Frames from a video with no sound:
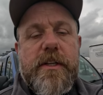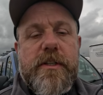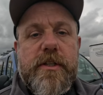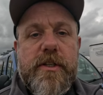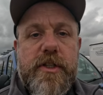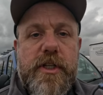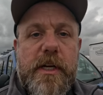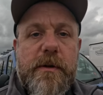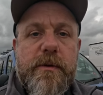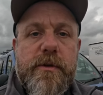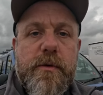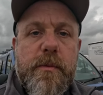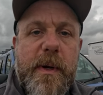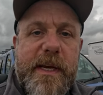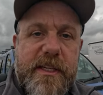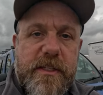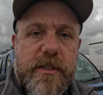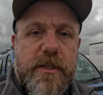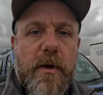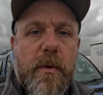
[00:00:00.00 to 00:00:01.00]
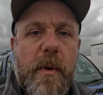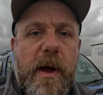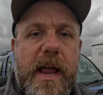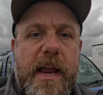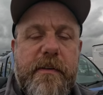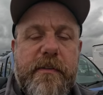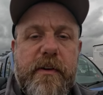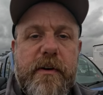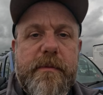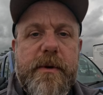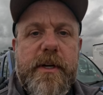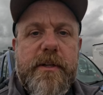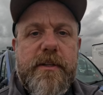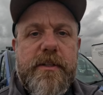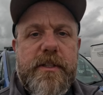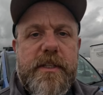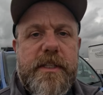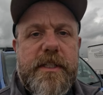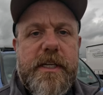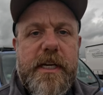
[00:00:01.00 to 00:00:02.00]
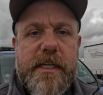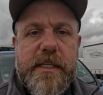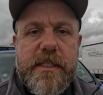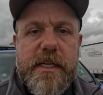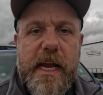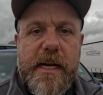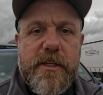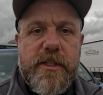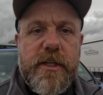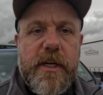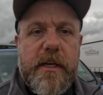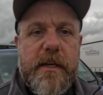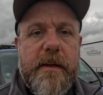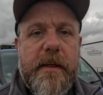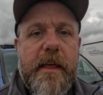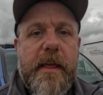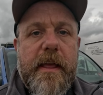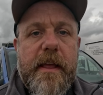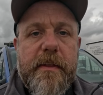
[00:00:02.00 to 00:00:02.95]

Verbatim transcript: So she was whisked away for emergency C-section.